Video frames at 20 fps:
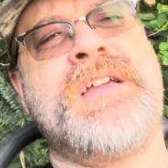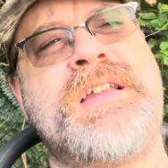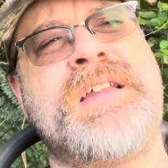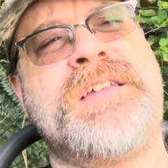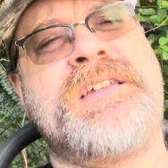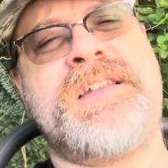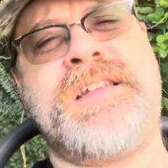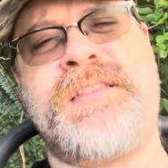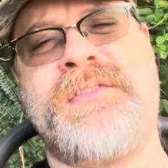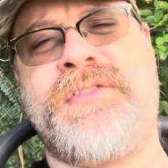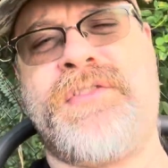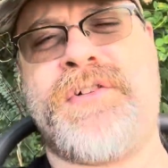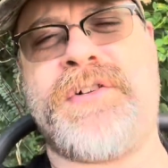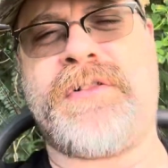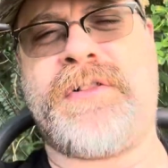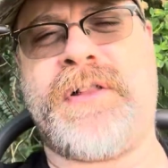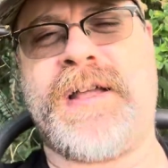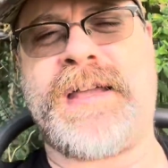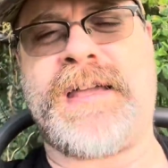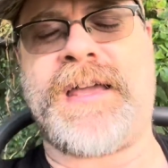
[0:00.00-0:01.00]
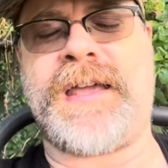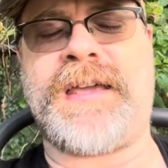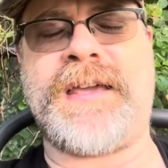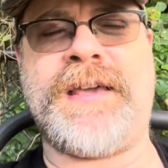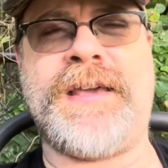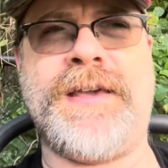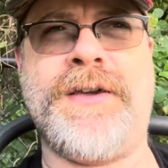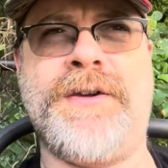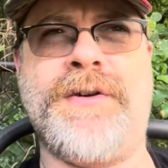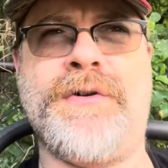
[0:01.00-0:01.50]
didn't look like a
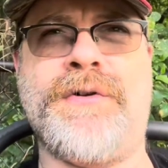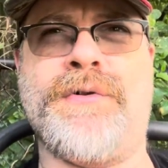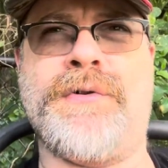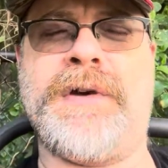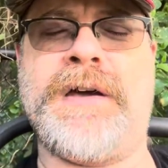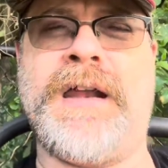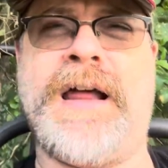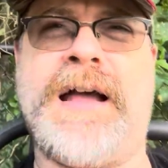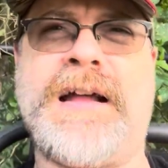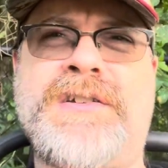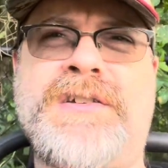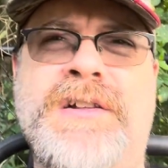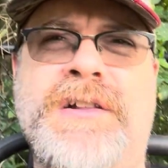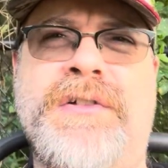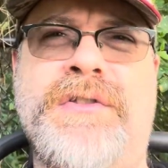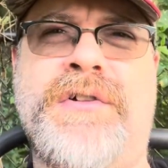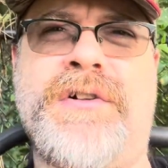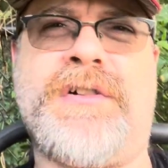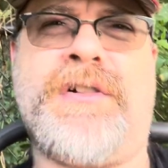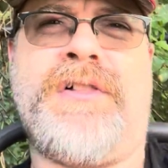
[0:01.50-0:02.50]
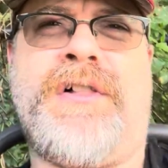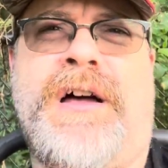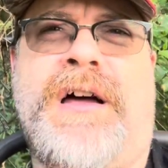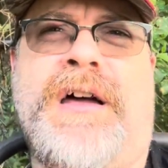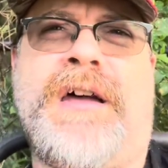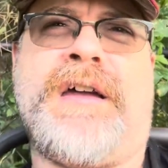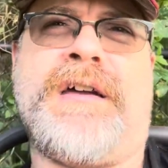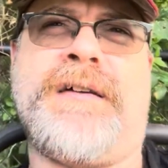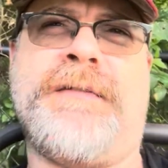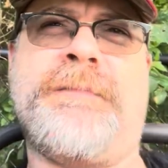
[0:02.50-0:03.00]
Q. It actually looked
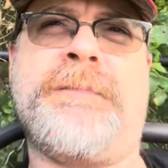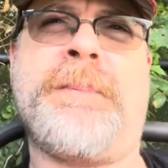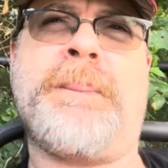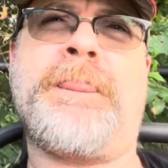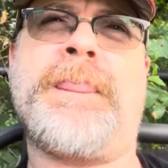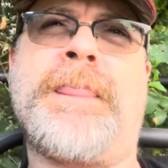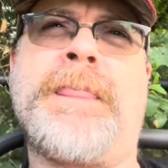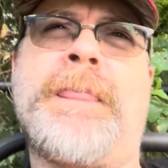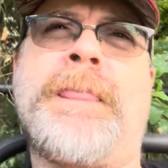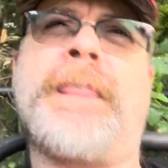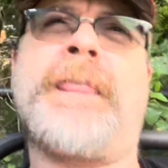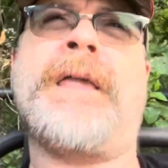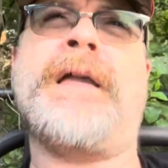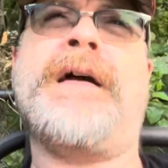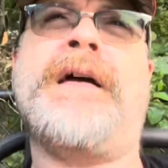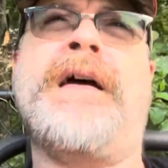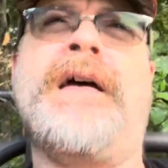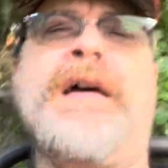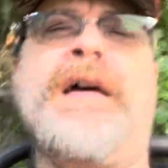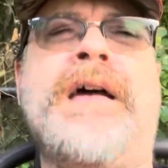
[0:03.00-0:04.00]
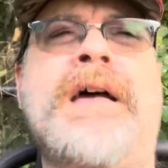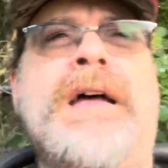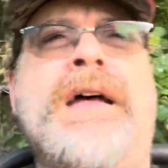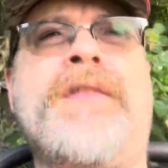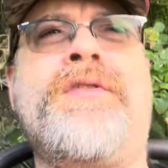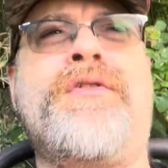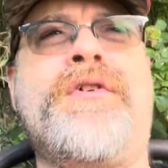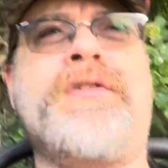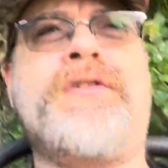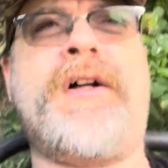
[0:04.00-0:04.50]
like
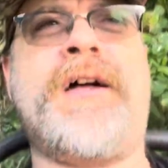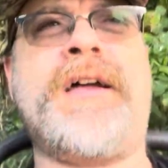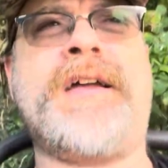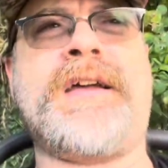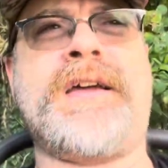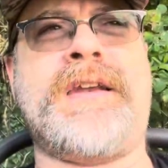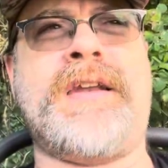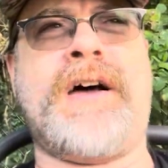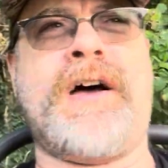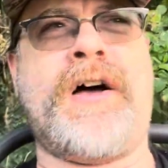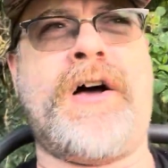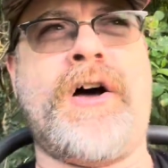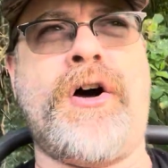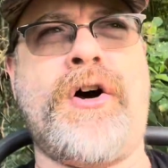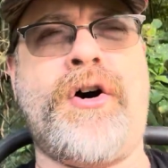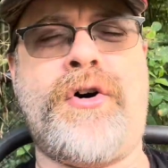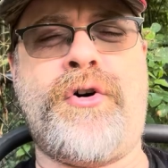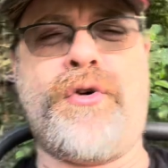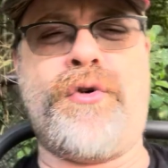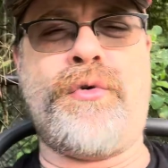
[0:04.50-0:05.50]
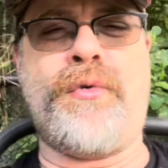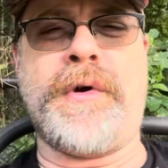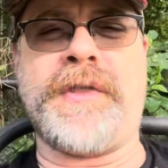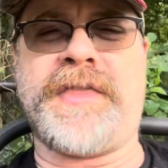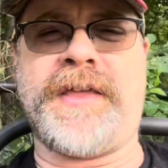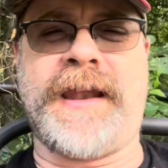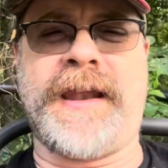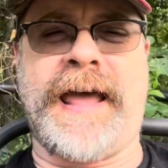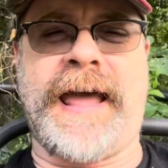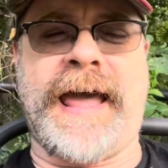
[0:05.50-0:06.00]
an O
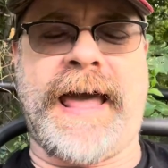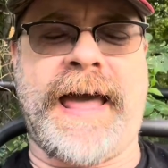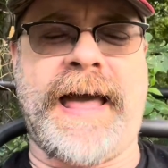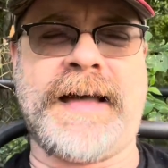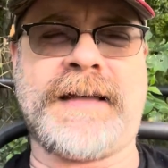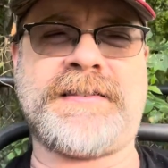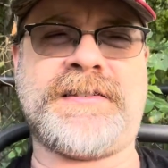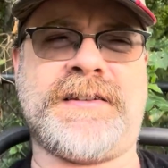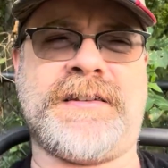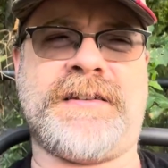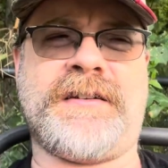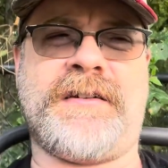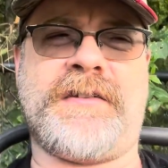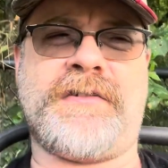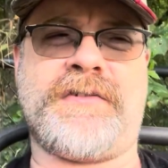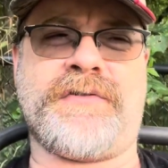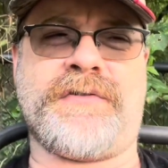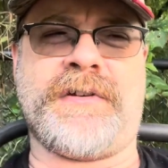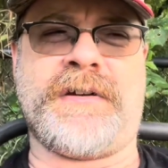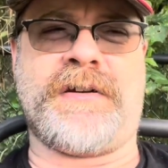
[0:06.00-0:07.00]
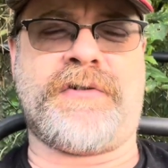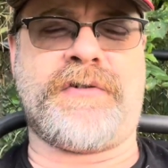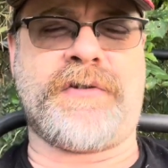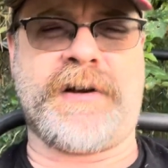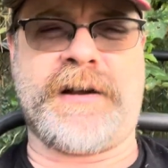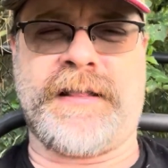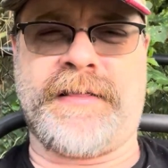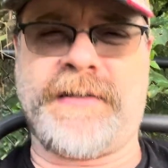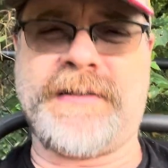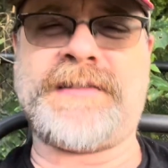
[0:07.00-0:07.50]
with an accent under it.
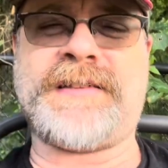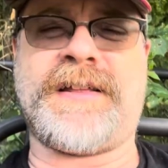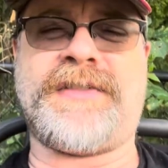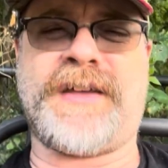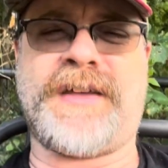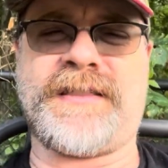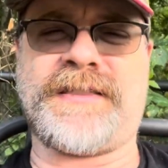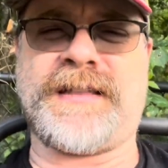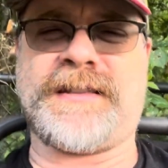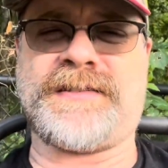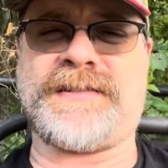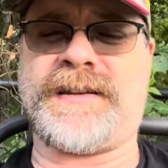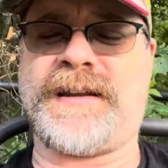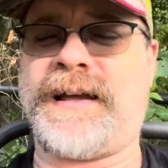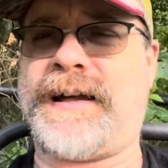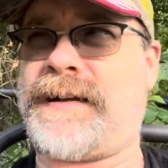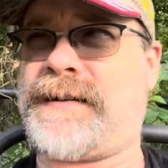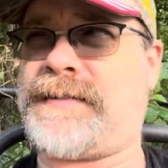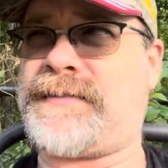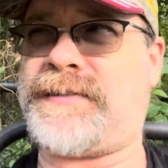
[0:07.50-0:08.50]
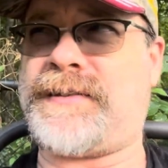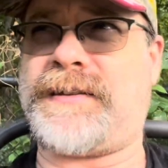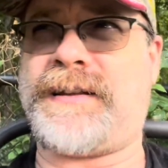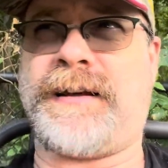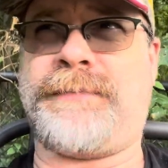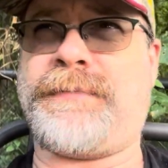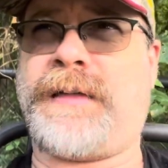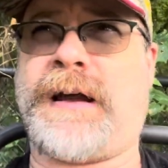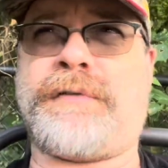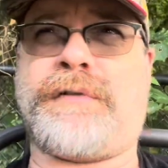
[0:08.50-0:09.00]
Or at least I think that's an accent.
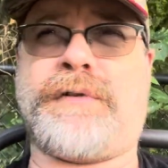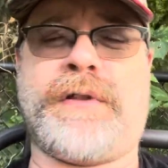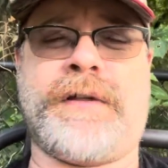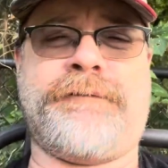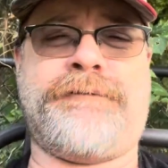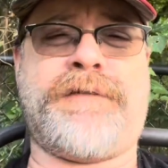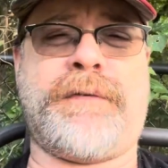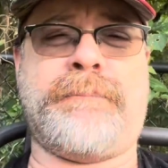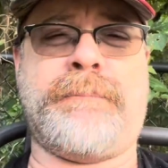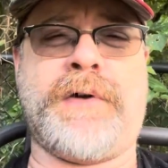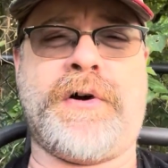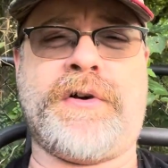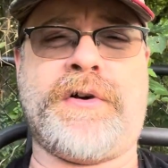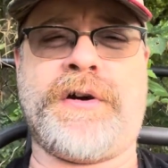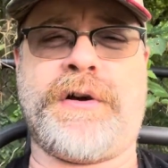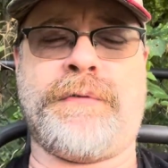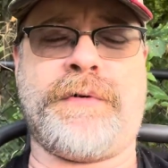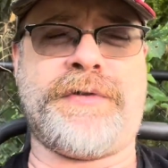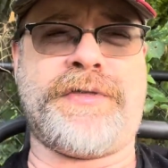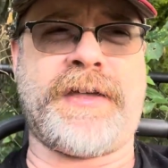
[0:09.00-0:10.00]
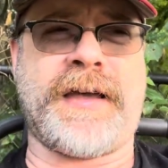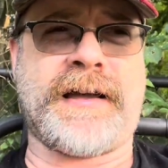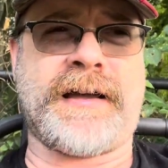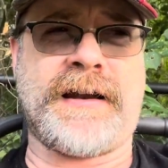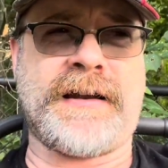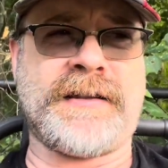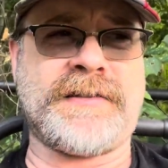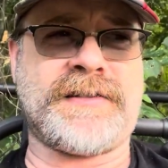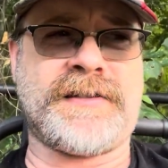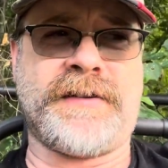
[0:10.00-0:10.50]
I'm not really familiar with that
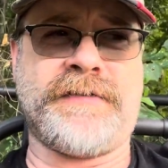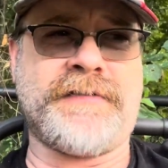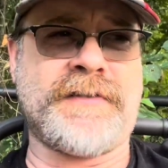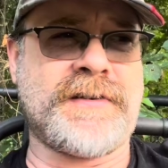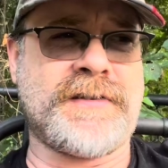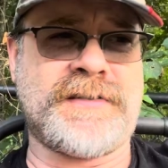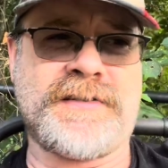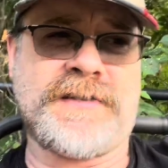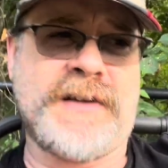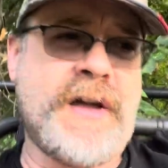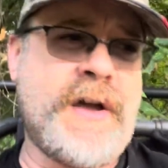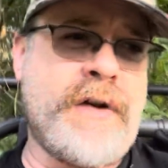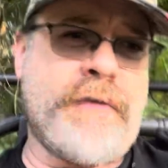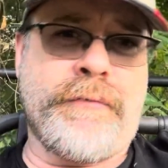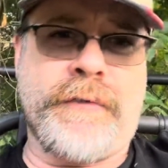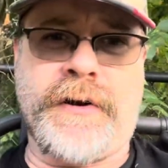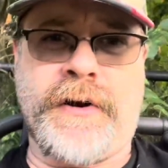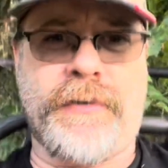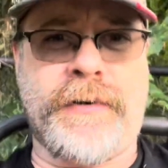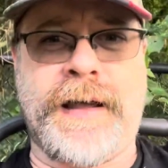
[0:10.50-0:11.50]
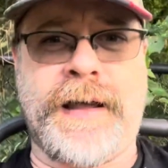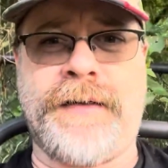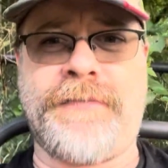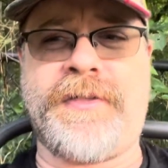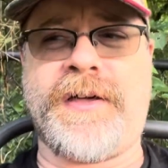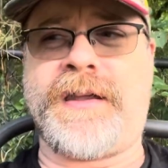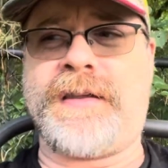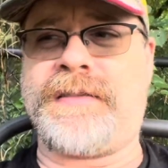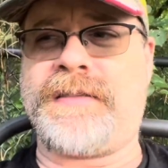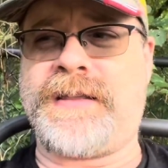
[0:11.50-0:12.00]
kind of stuff because we don't have
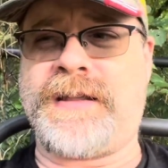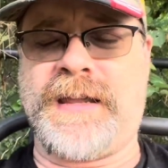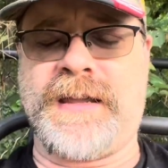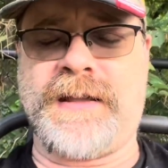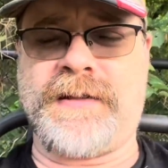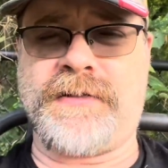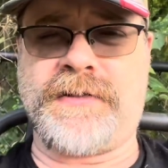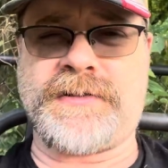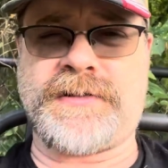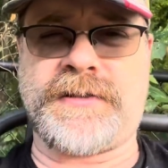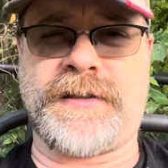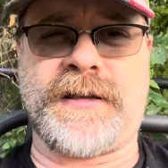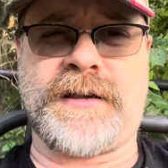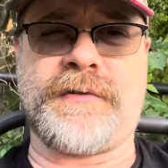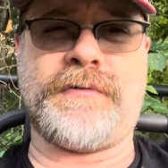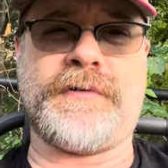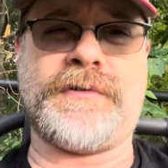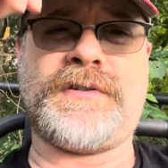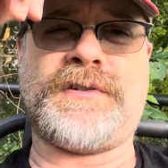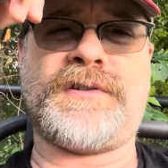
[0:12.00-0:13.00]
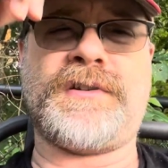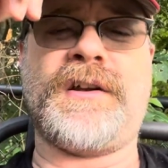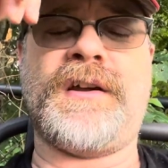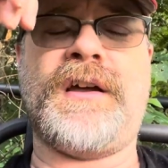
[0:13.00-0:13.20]
that in the English language.